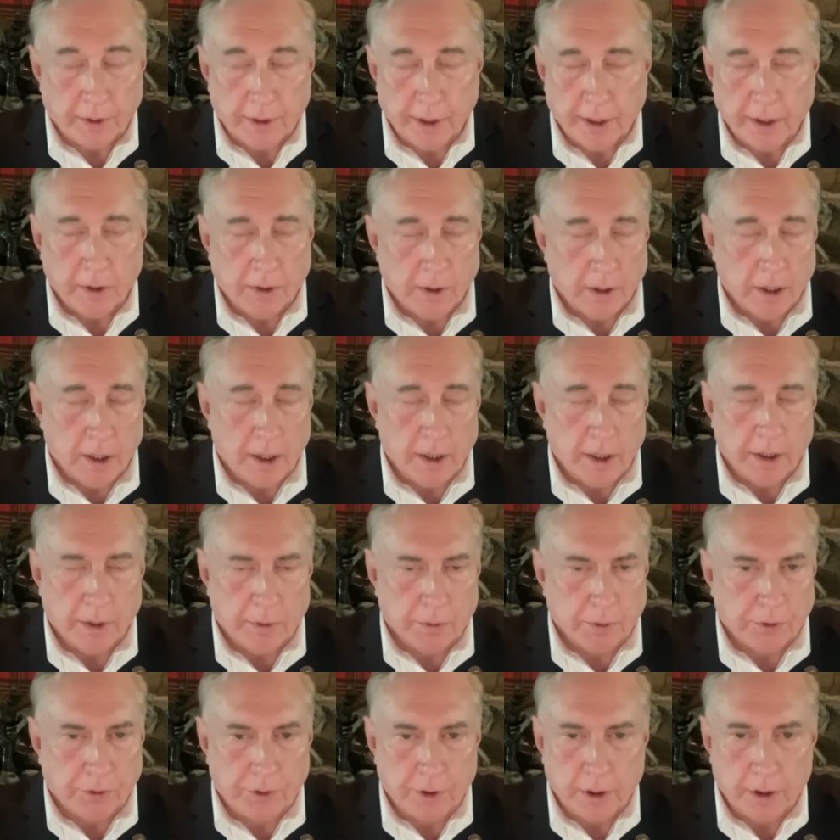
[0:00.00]
They are not
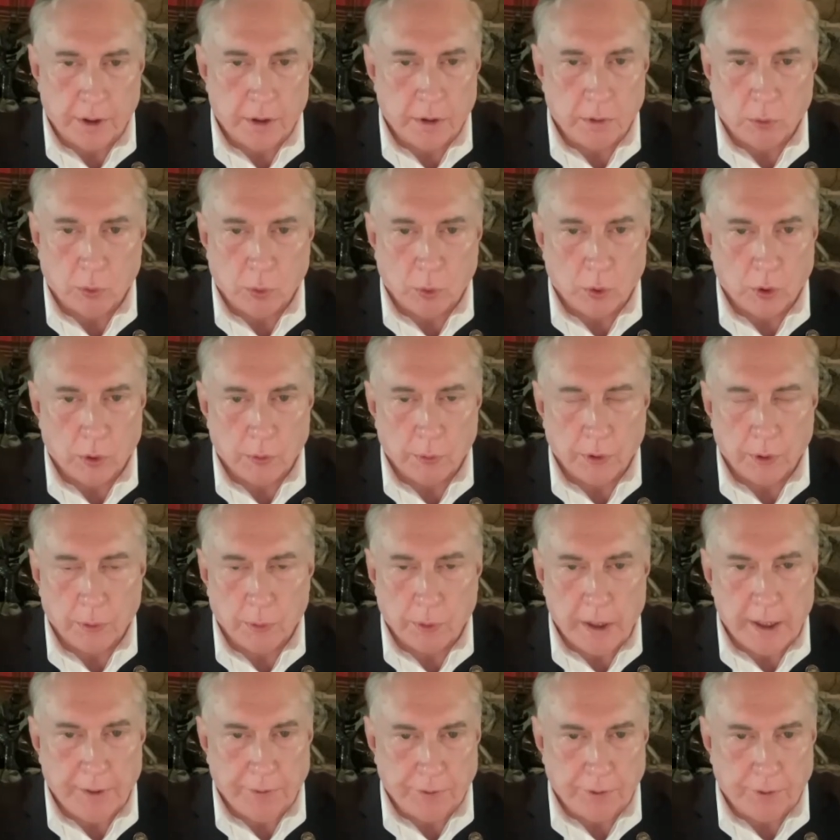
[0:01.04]
interested in a war with the
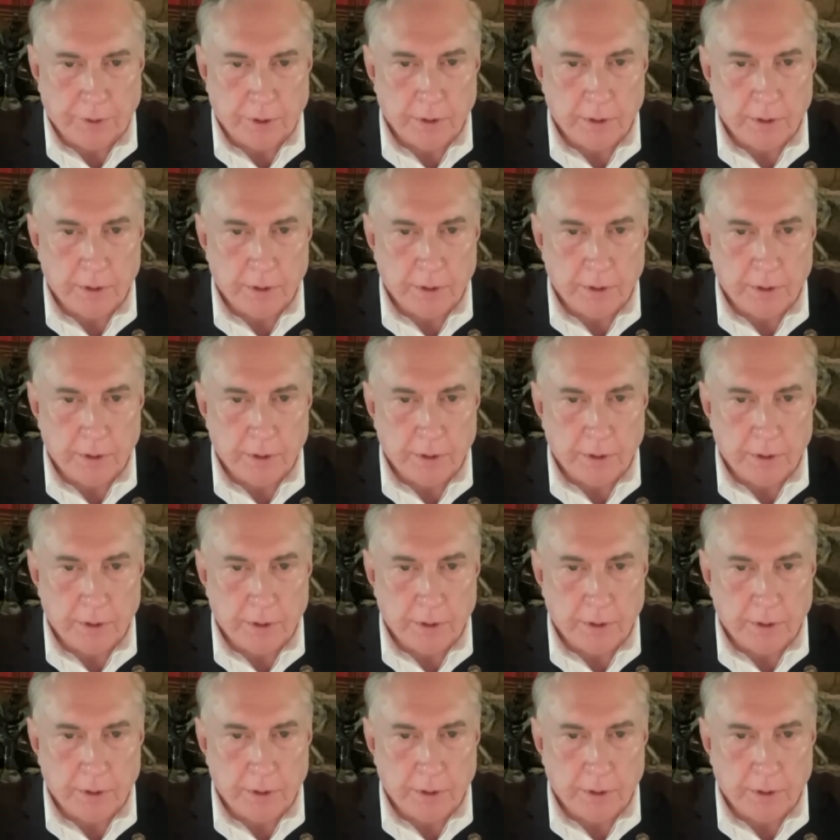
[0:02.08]
West.